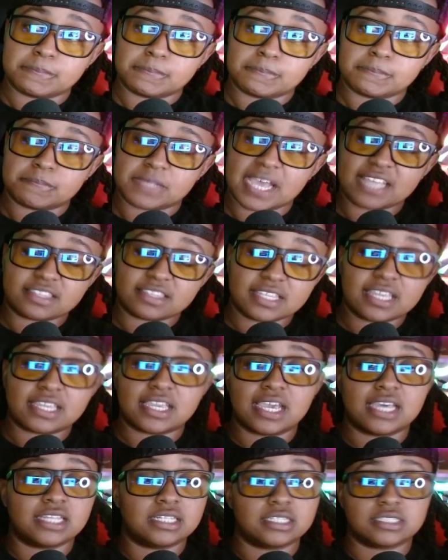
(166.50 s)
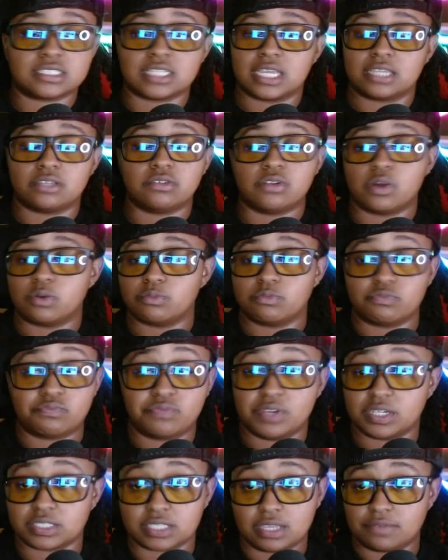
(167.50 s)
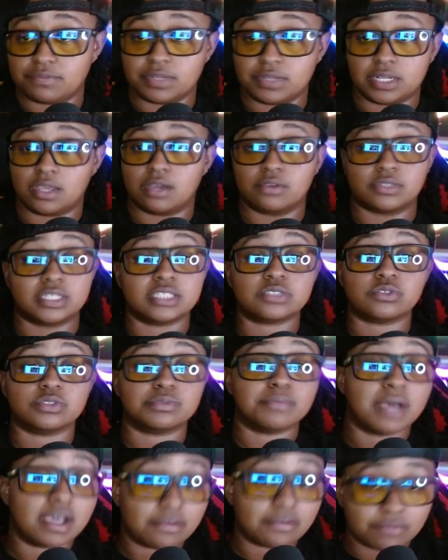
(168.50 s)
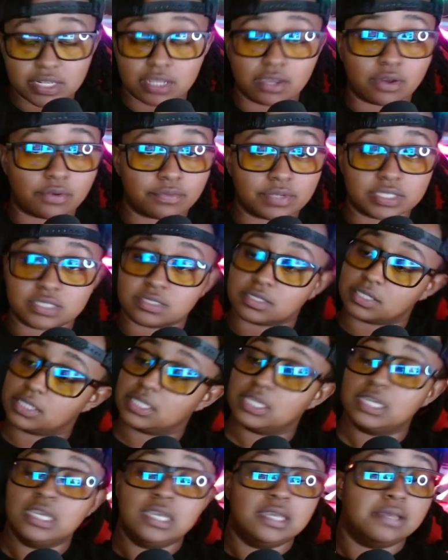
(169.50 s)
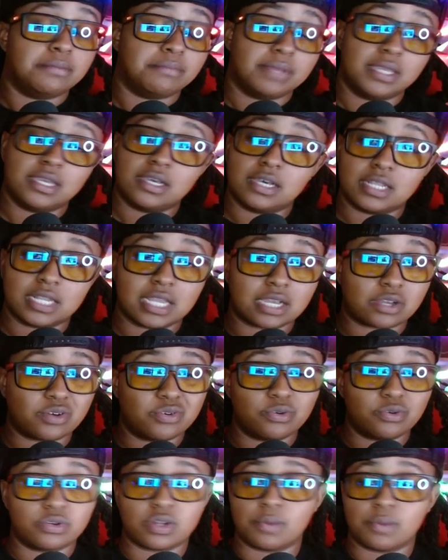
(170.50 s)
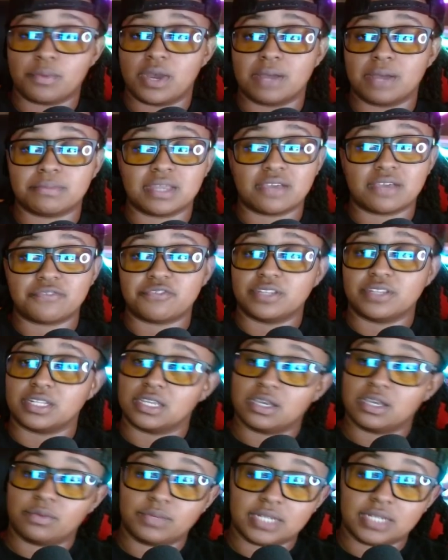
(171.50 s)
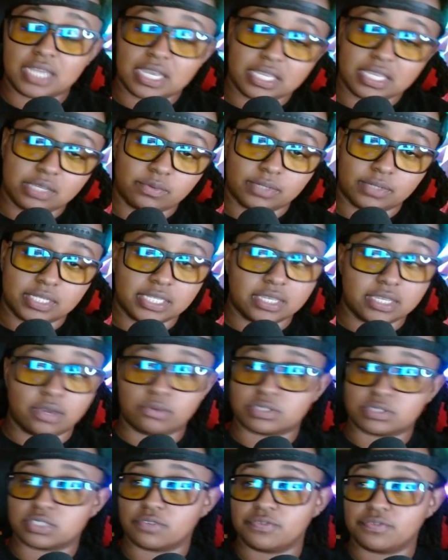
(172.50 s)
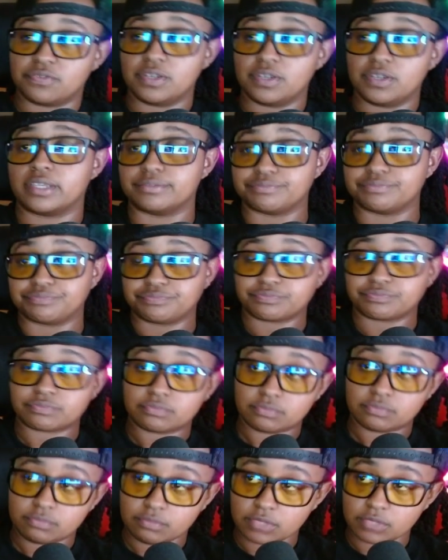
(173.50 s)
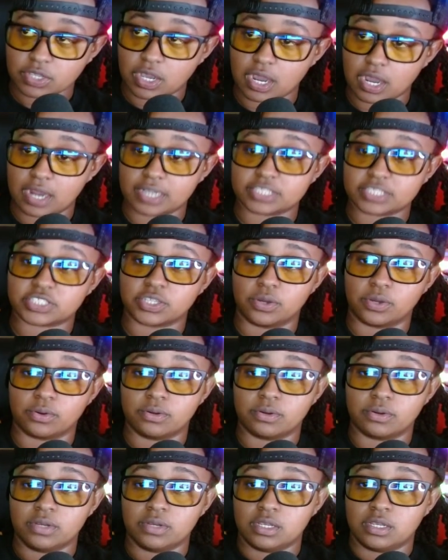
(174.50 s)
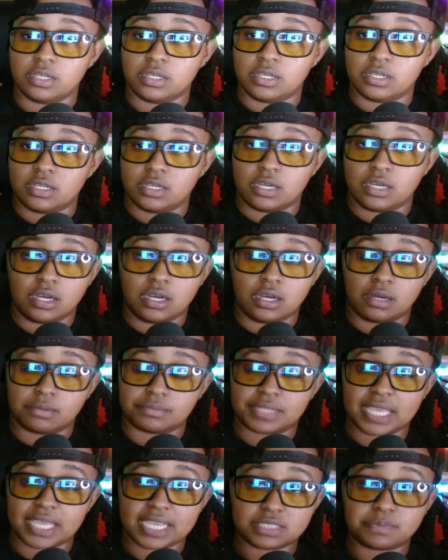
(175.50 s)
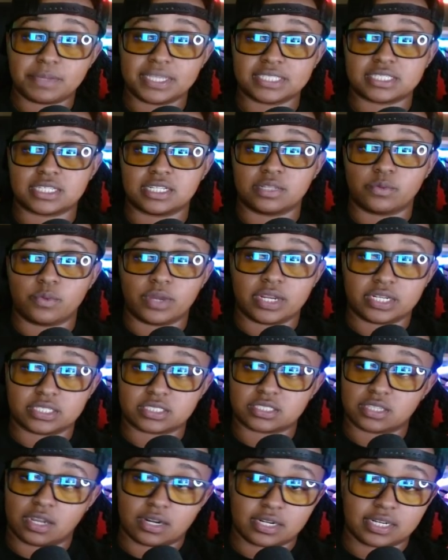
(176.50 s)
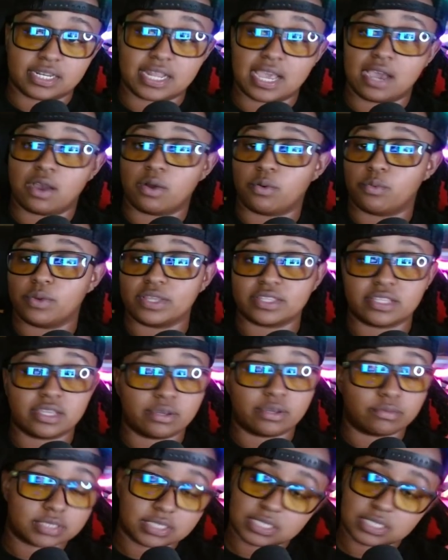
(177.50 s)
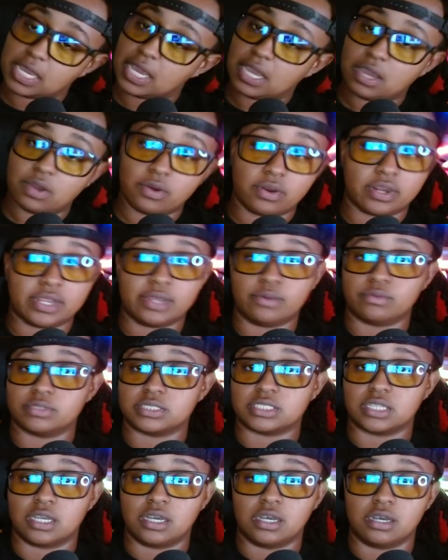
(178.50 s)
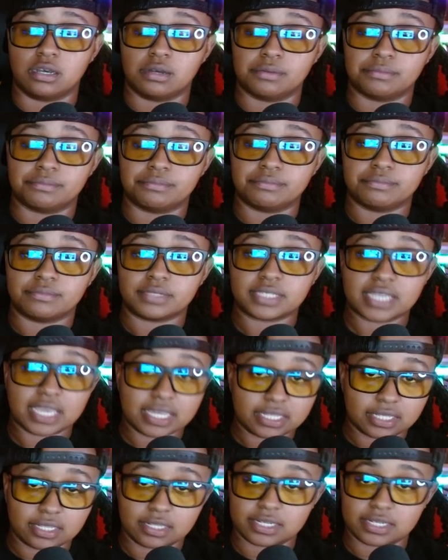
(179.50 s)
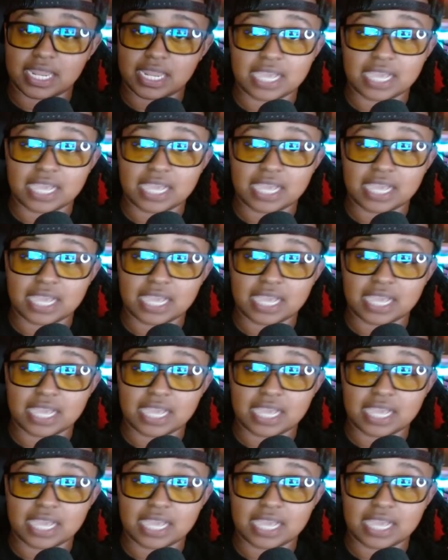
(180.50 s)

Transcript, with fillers: I think Kayla's like, you know, fuck that video. This was my video originally. Me and her not cool no more. I'm not feeling her. We not equally yoked. So fuck it. All right. So, that's basically where it started. Now, whether it was Ty or it was, Kayla, not